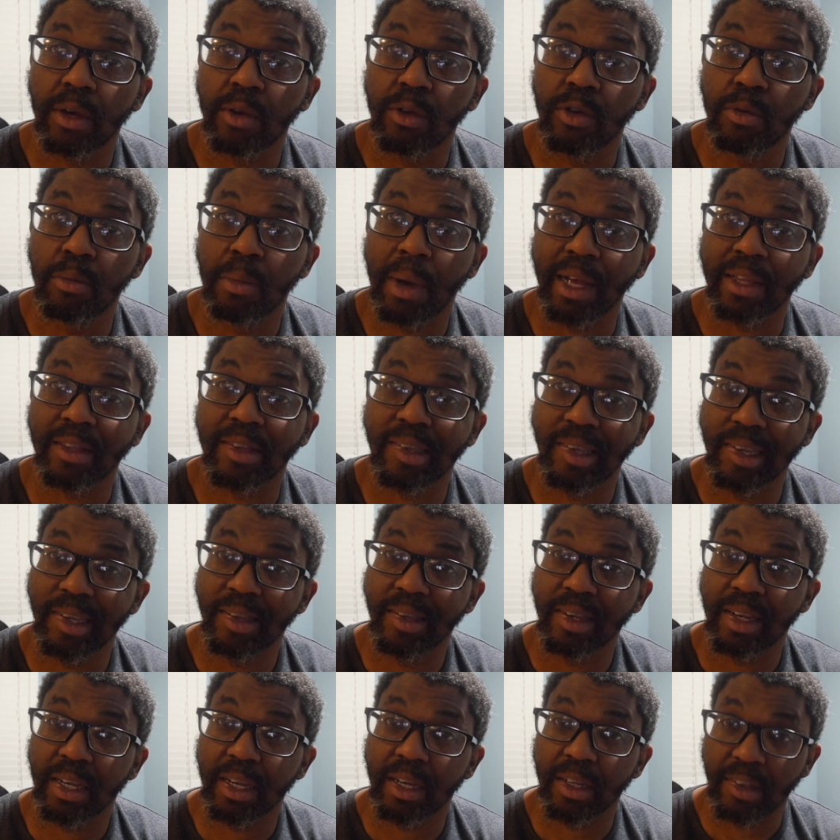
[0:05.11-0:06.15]
you my
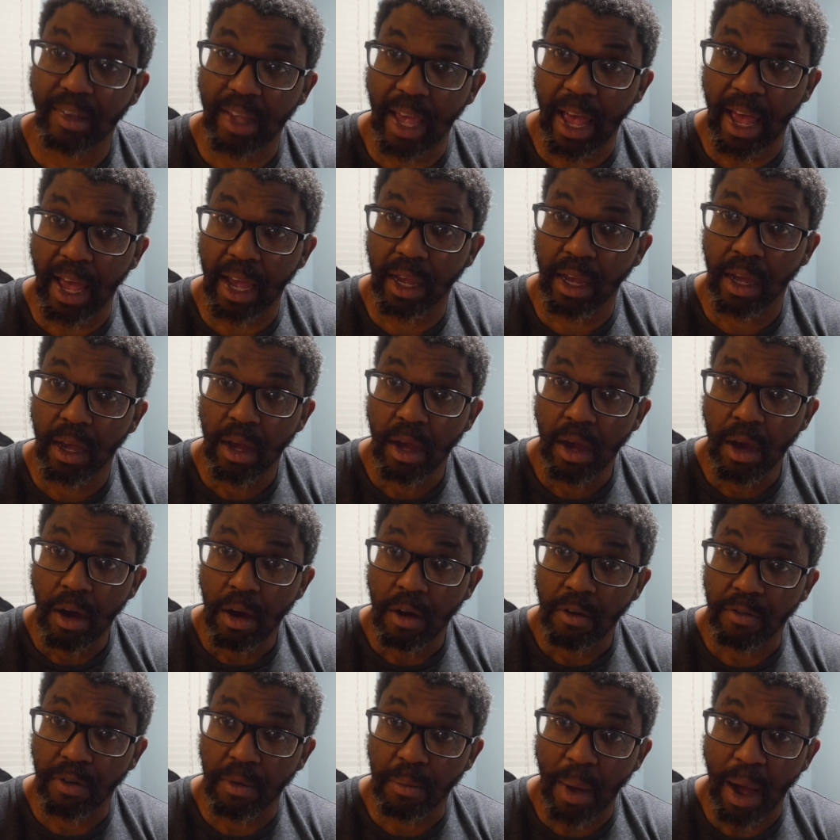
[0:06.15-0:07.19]
seasoning attack
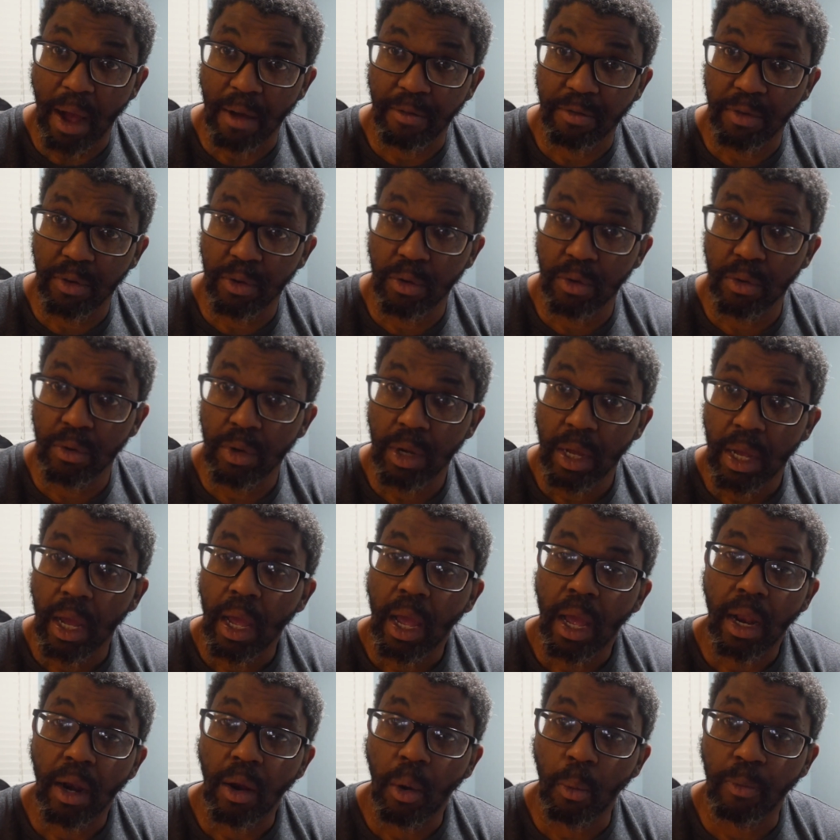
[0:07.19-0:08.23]
for my food,
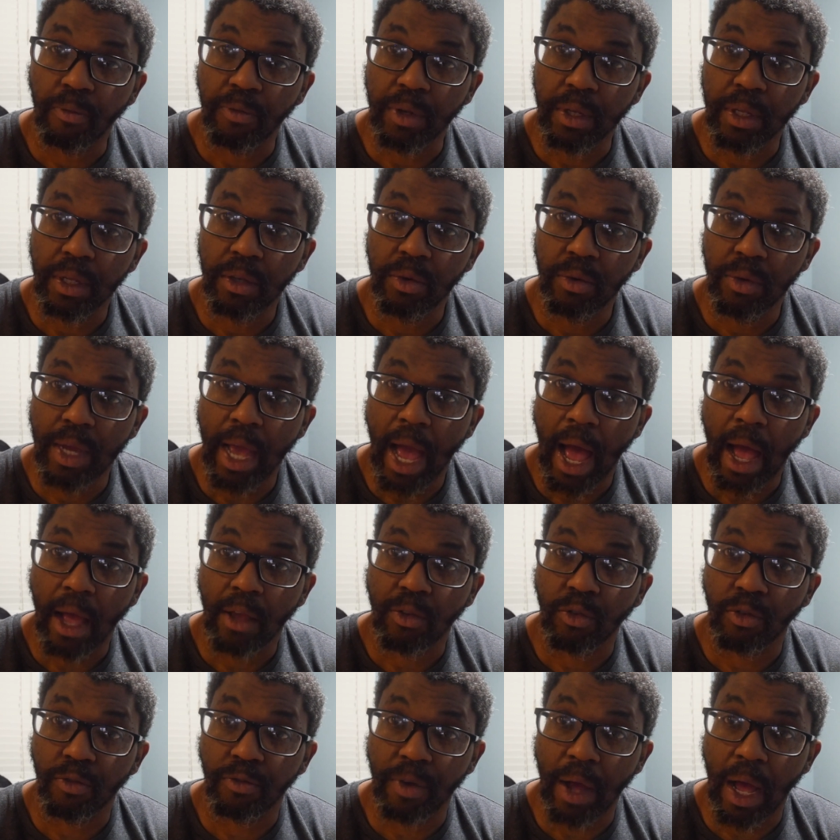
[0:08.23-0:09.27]
and hopefully you
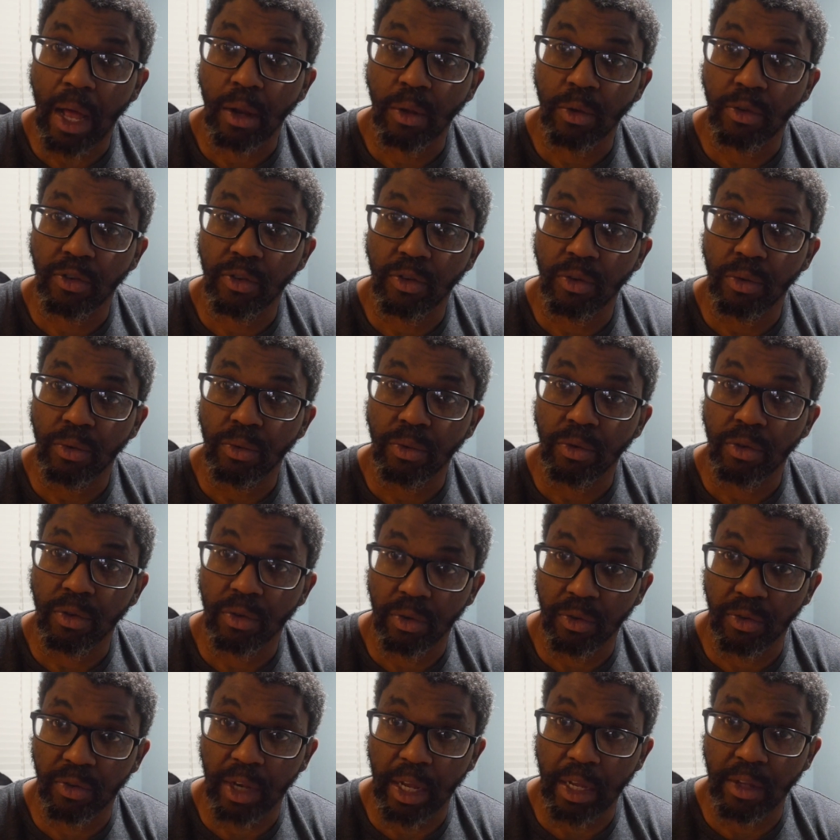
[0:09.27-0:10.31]
guys will follow suit, so
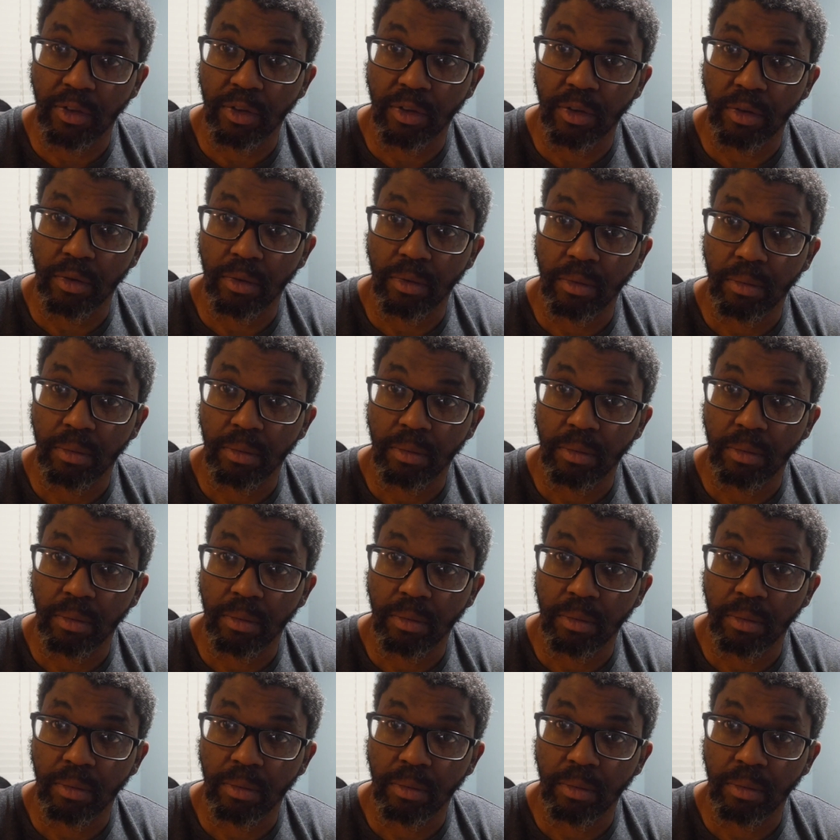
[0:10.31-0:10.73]
stay tuned.